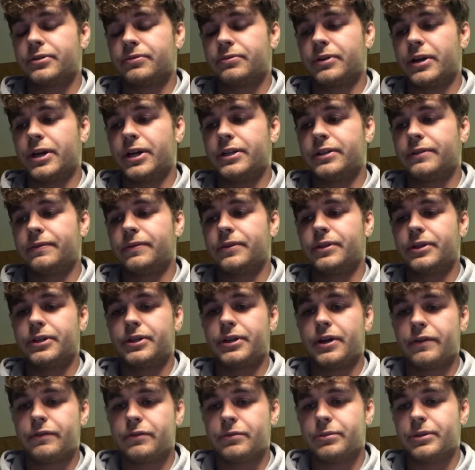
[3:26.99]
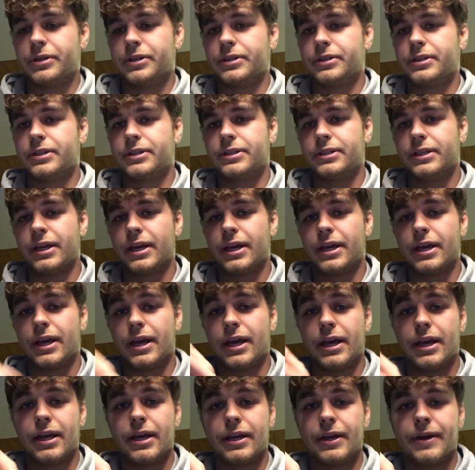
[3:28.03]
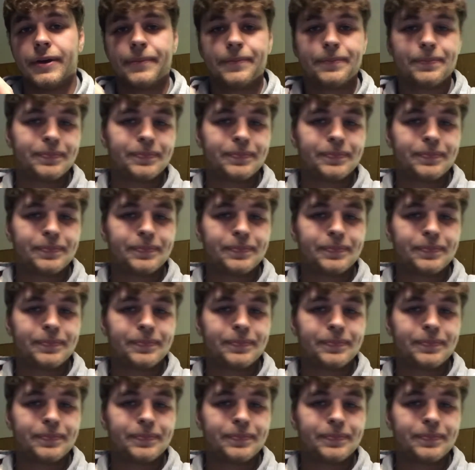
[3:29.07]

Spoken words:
rights for the government to say, hey,